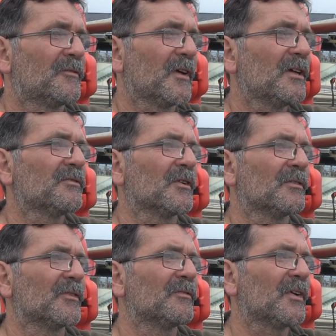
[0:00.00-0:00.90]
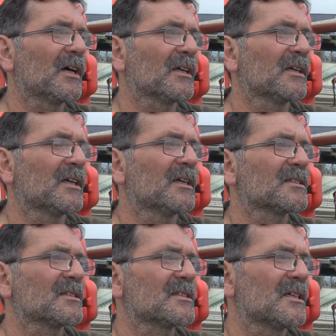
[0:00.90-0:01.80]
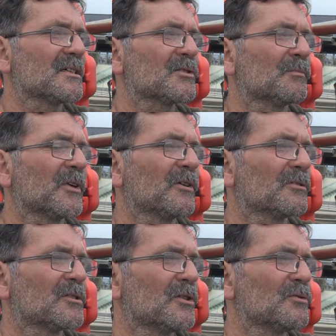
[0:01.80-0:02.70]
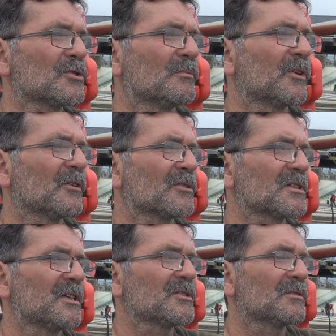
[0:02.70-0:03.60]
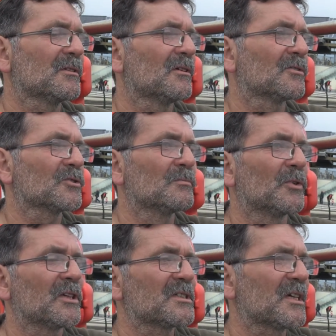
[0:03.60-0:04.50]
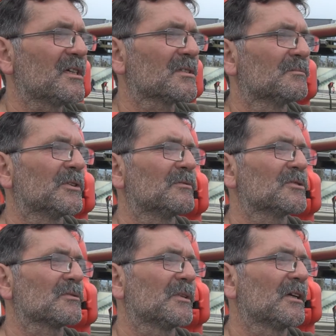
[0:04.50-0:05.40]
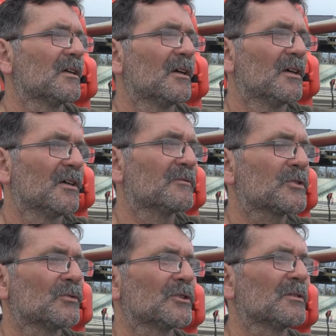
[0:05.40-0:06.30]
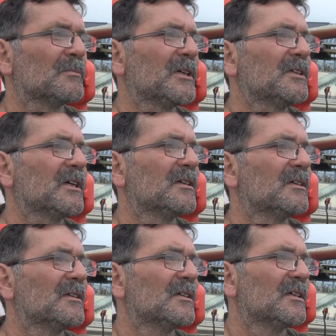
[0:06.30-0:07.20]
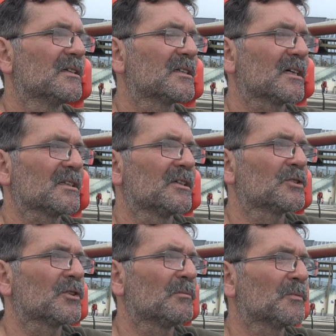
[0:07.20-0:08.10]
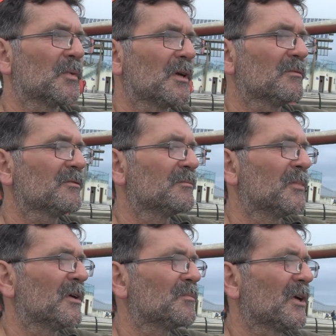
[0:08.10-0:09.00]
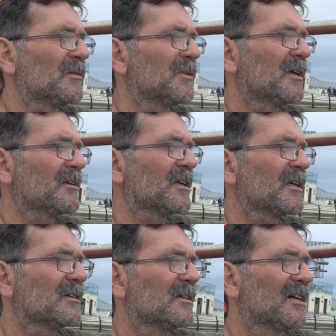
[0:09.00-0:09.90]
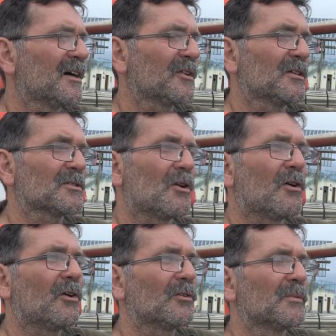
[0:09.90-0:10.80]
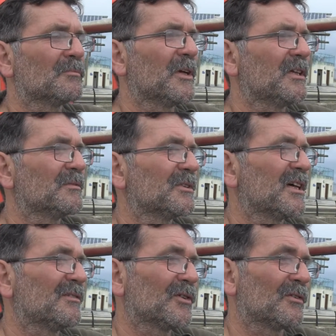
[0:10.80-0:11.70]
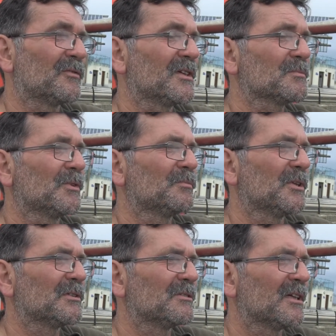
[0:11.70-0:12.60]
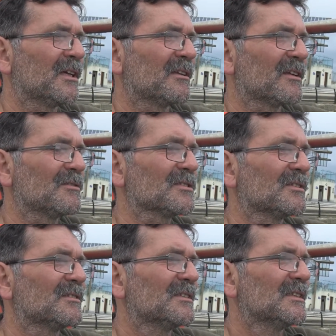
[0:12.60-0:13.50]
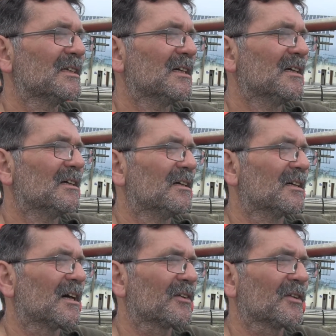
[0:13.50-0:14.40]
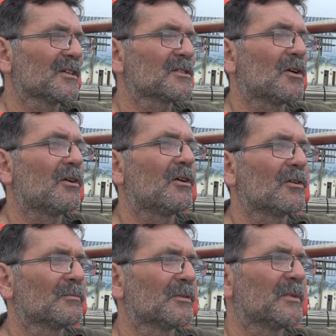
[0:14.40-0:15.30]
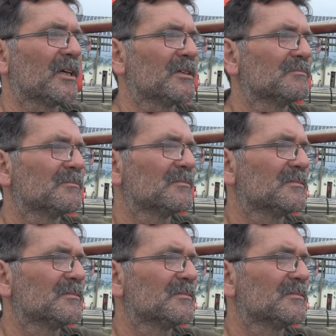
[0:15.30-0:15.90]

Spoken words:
fearful of the fact in case they say something or do something or somebody sees them doing something of social media. It's actually stopping people from being people, I think. I think it's a horrible medium. And I've got a Facebook page with 18,000 on and I think it's a horrible medium.